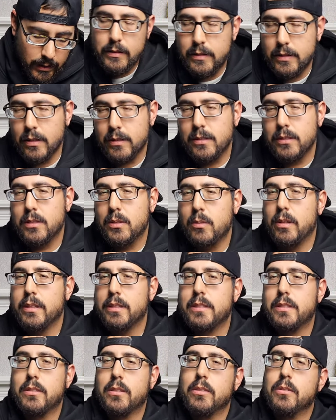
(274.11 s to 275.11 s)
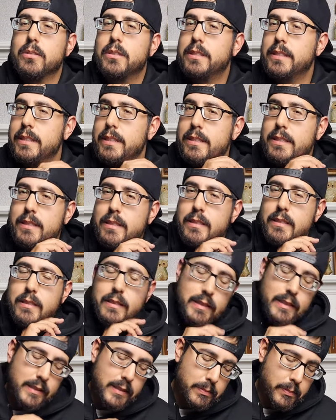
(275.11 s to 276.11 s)
Dr. Squatch throws these,
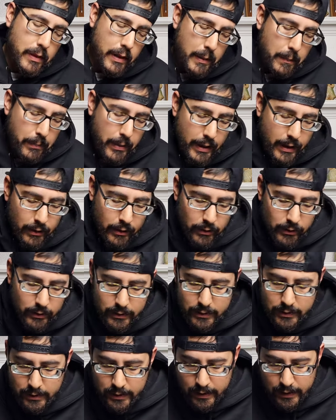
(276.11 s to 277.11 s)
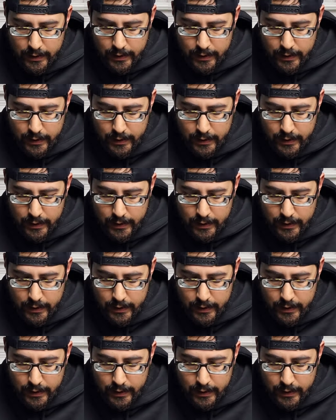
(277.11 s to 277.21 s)
these like powders